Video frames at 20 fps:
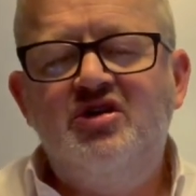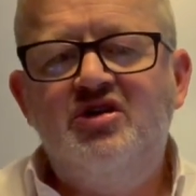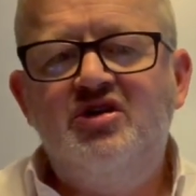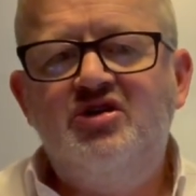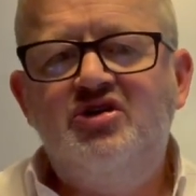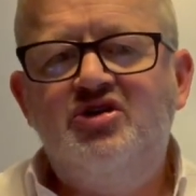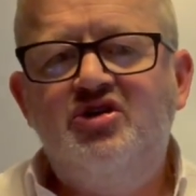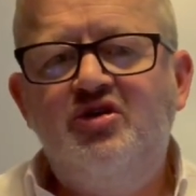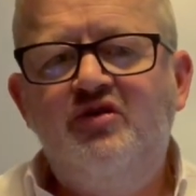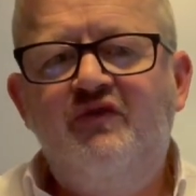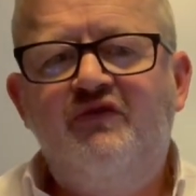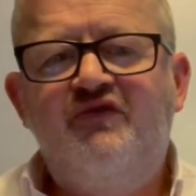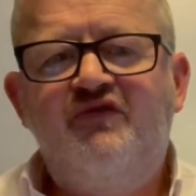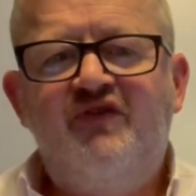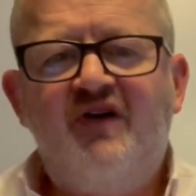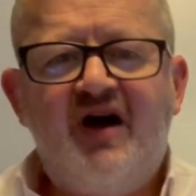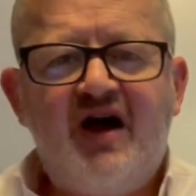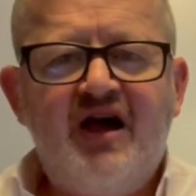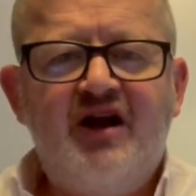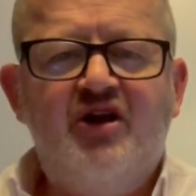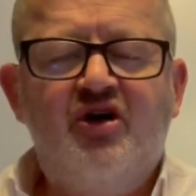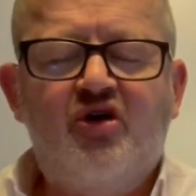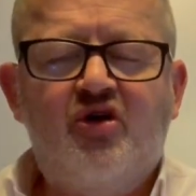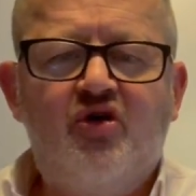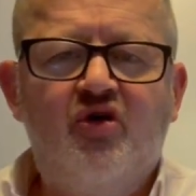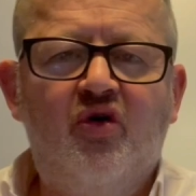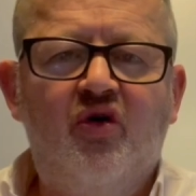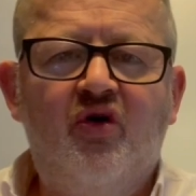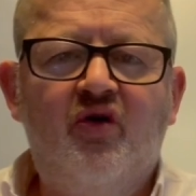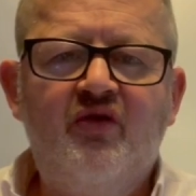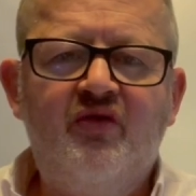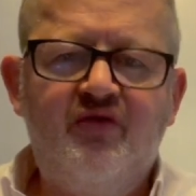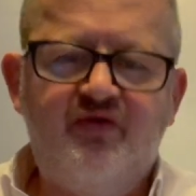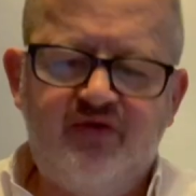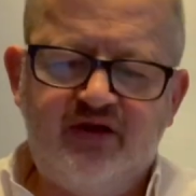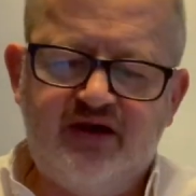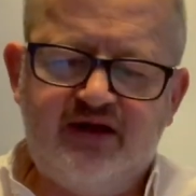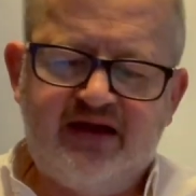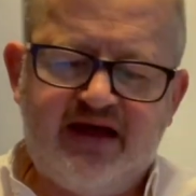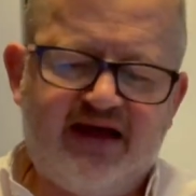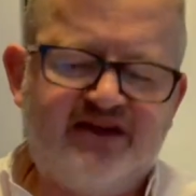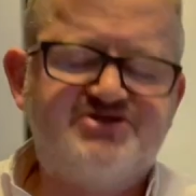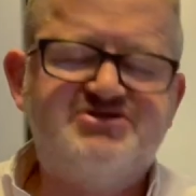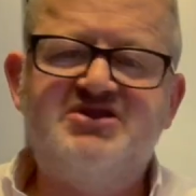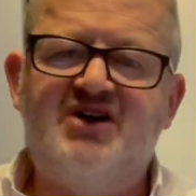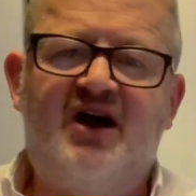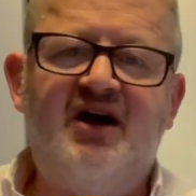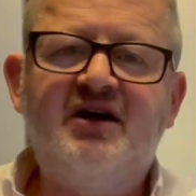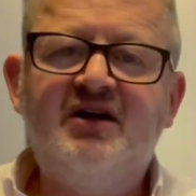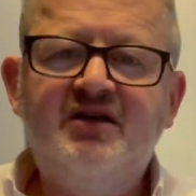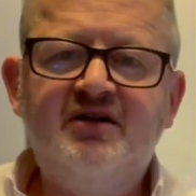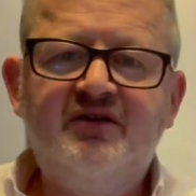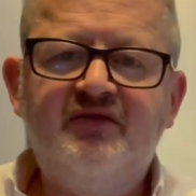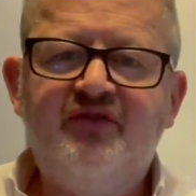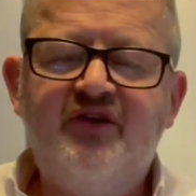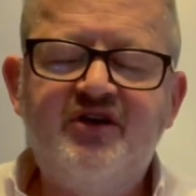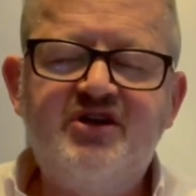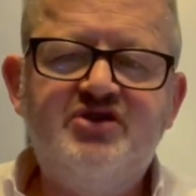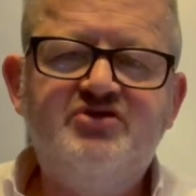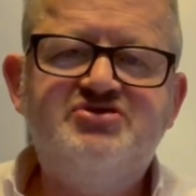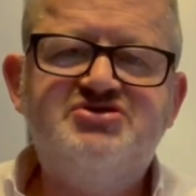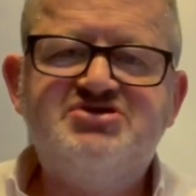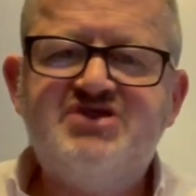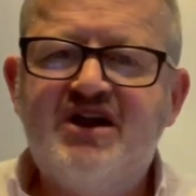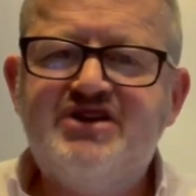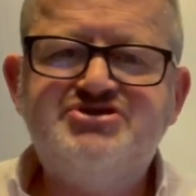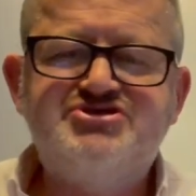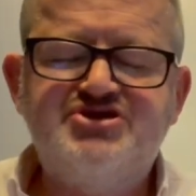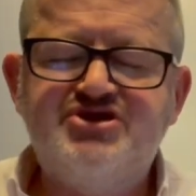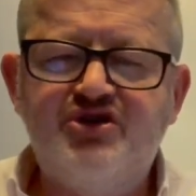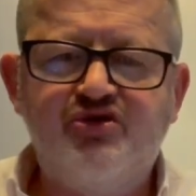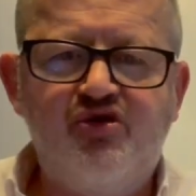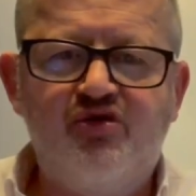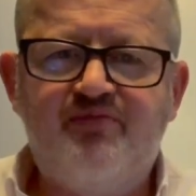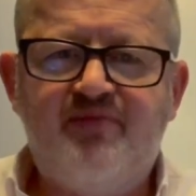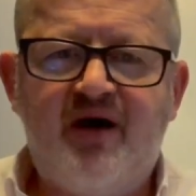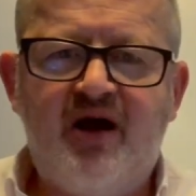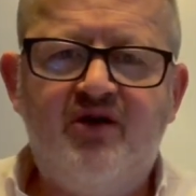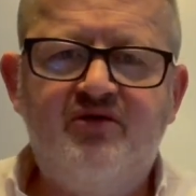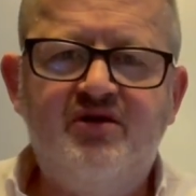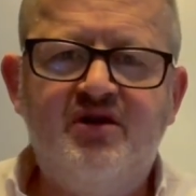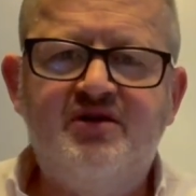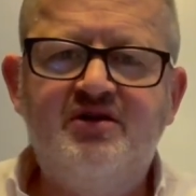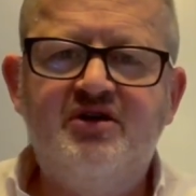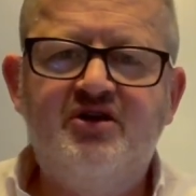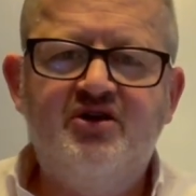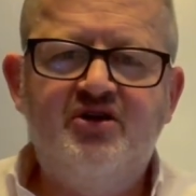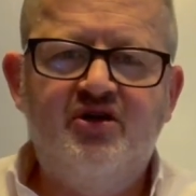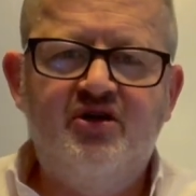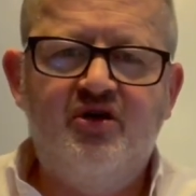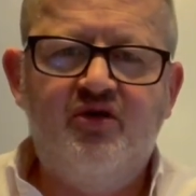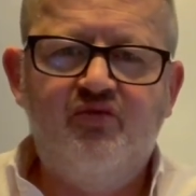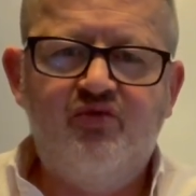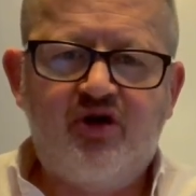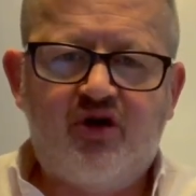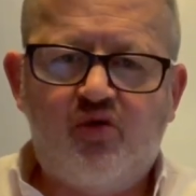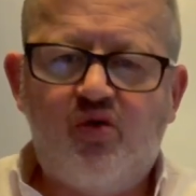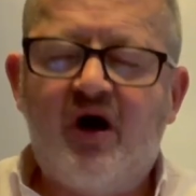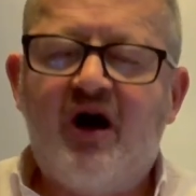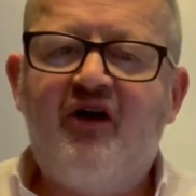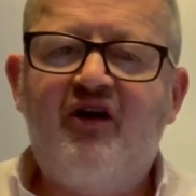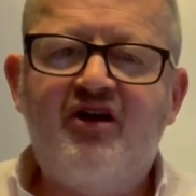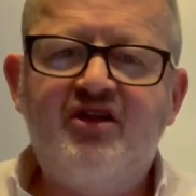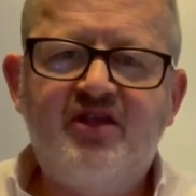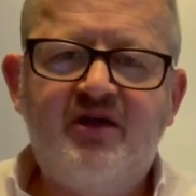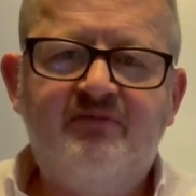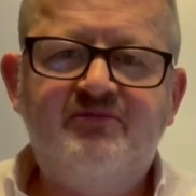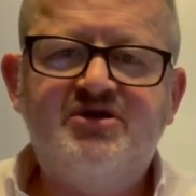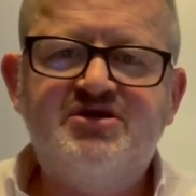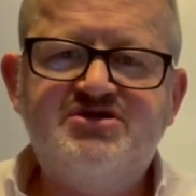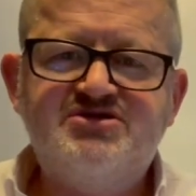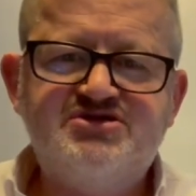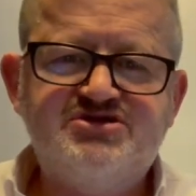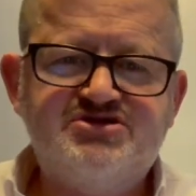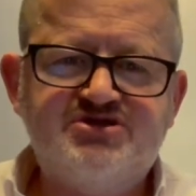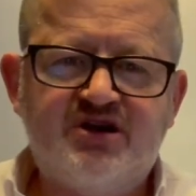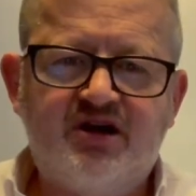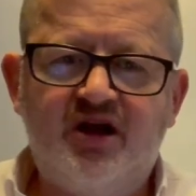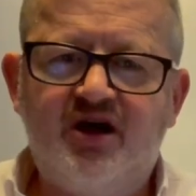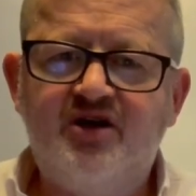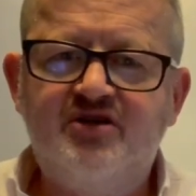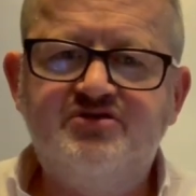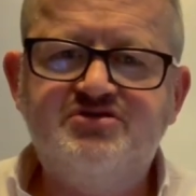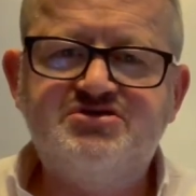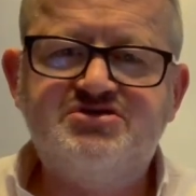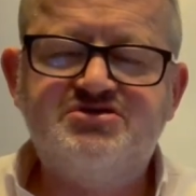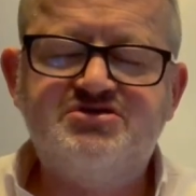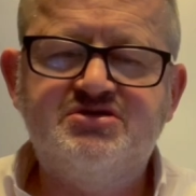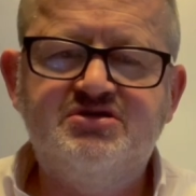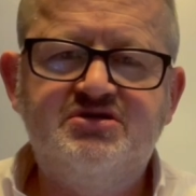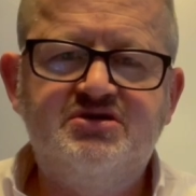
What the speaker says: you file at court the letter that you sent to your opponent requiring them to disclose